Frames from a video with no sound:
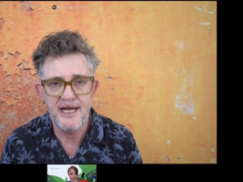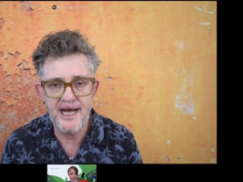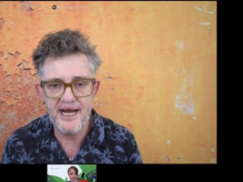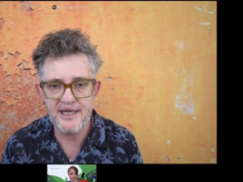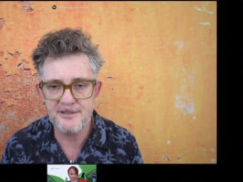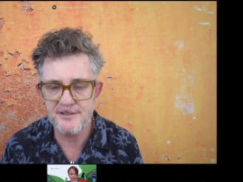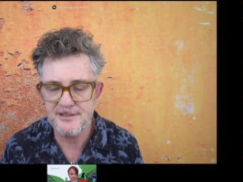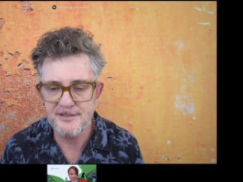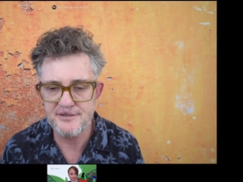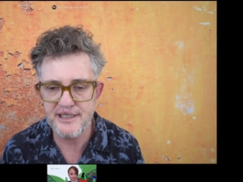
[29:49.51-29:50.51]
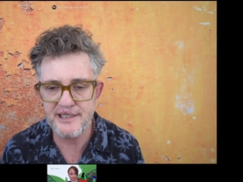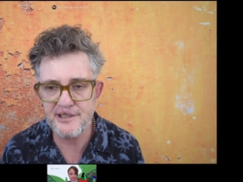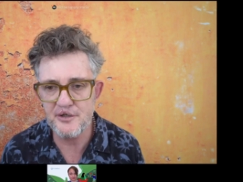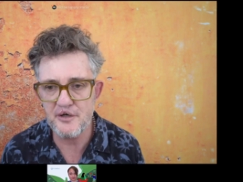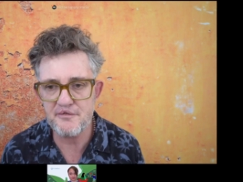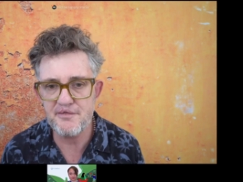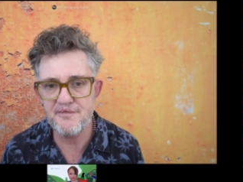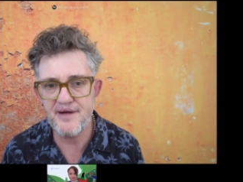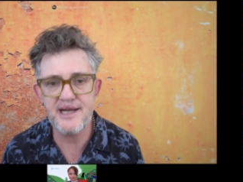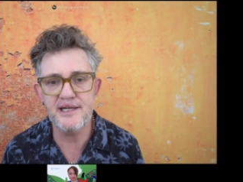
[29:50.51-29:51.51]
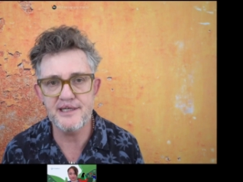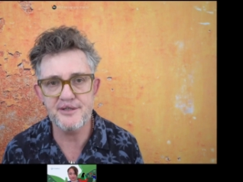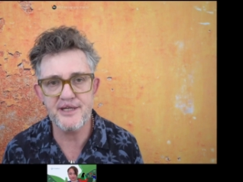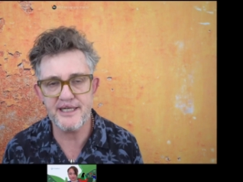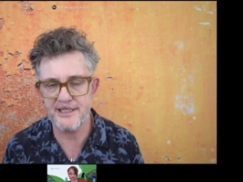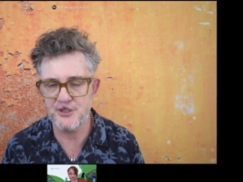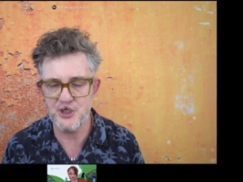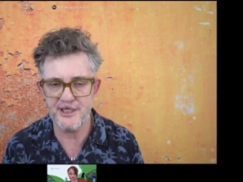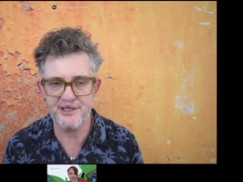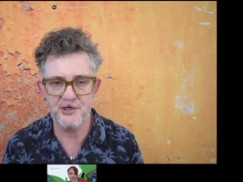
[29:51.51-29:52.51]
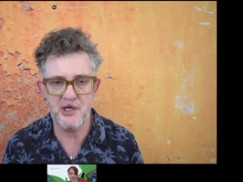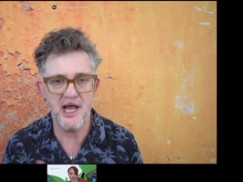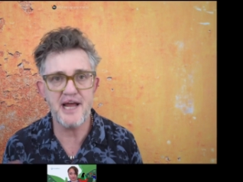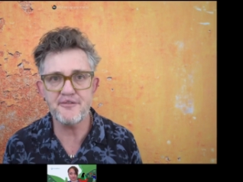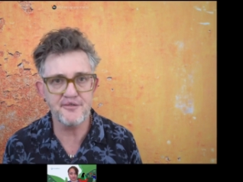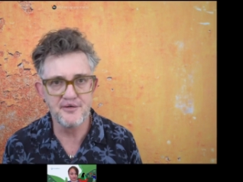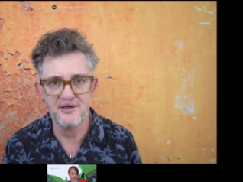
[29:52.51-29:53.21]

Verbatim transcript: And that's not failure, that's just life.